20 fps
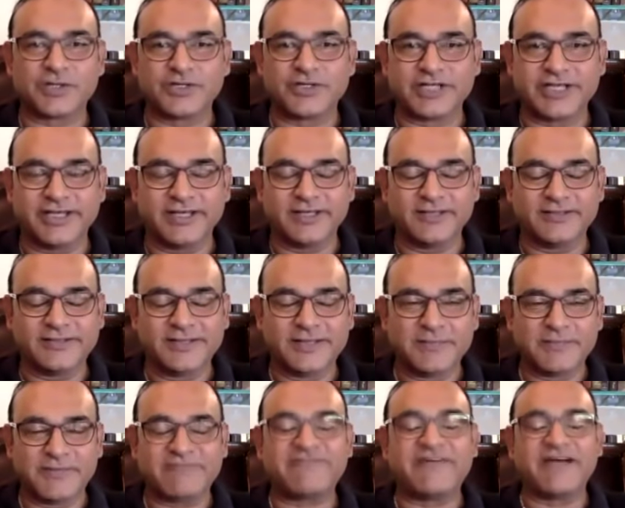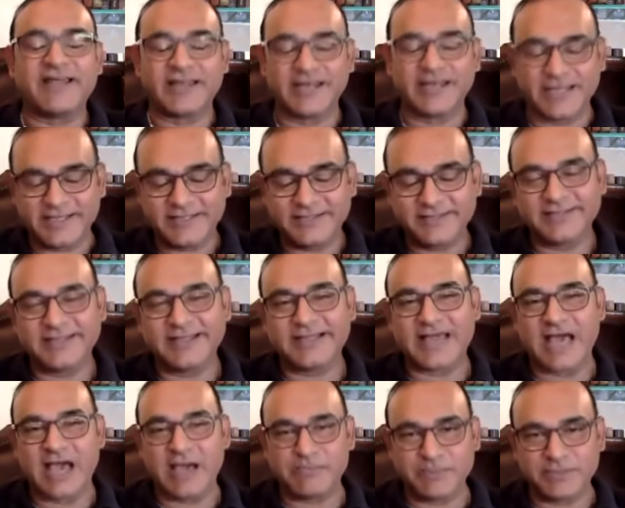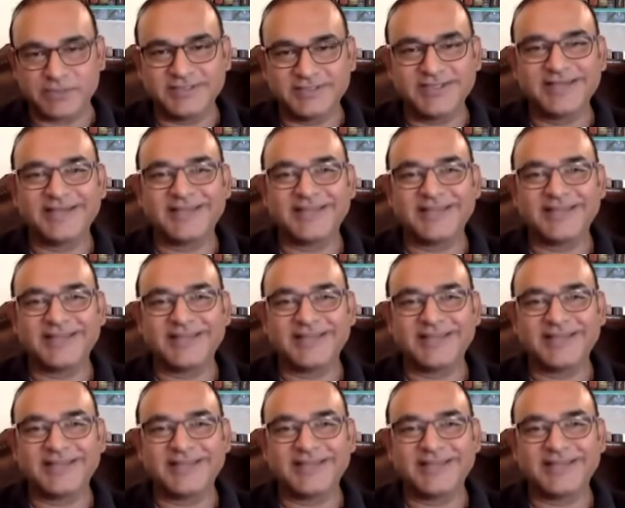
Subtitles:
ordeal. But finally, it happened.